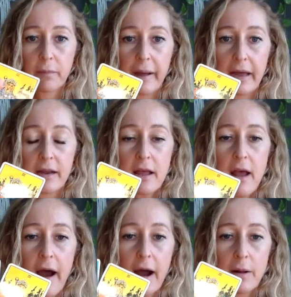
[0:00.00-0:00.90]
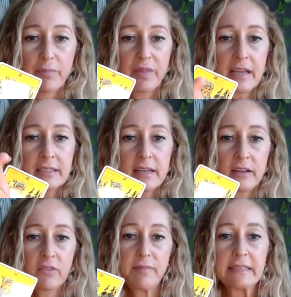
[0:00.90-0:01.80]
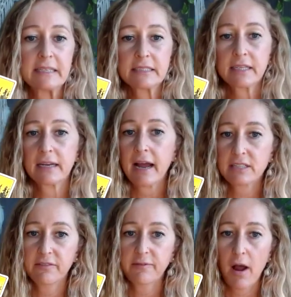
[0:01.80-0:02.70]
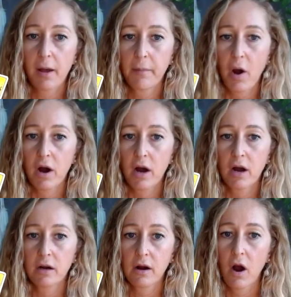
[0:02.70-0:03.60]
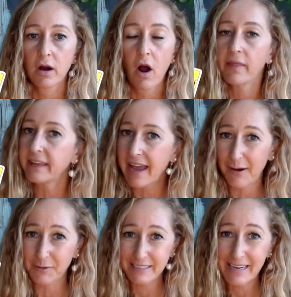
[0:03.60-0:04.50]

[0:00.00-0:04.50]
But things that you've been disconnected from are on the out,